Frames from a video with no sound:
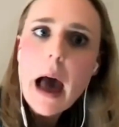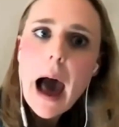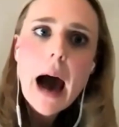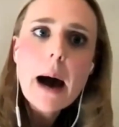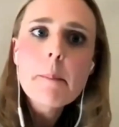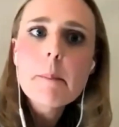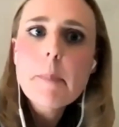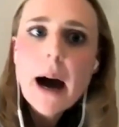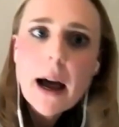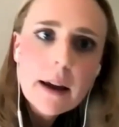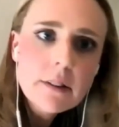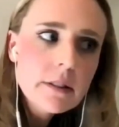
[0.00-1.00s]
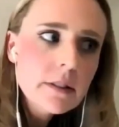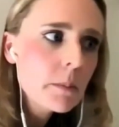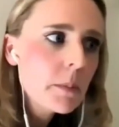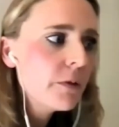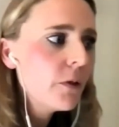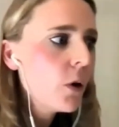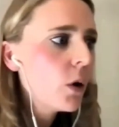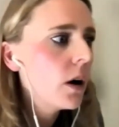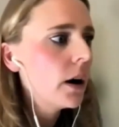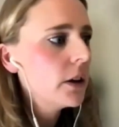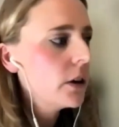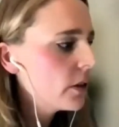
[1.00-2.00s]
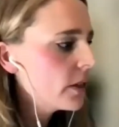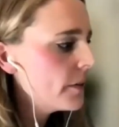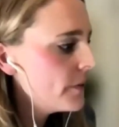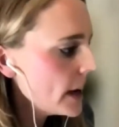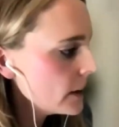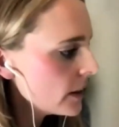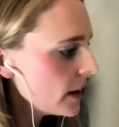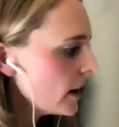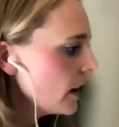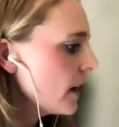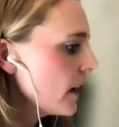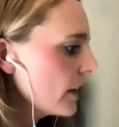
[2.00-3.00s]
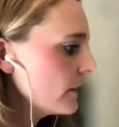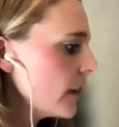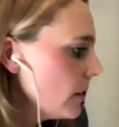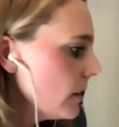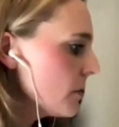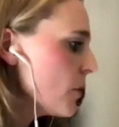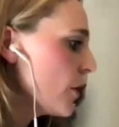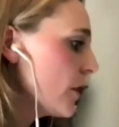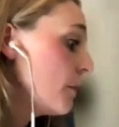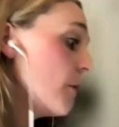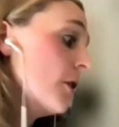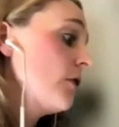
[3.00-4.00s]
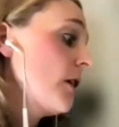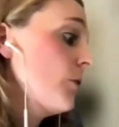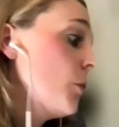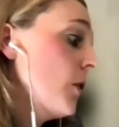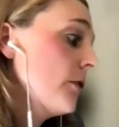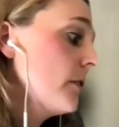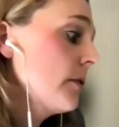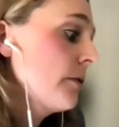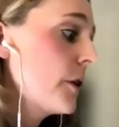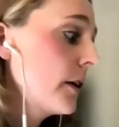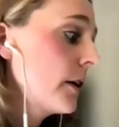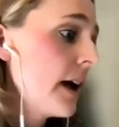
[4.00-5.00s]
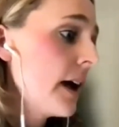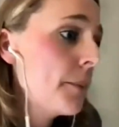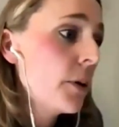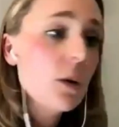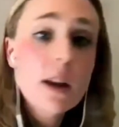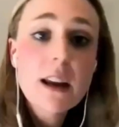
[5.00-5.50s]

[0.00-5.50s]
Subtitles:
But as I said before, the fact that a state-supported project wasn't, for example,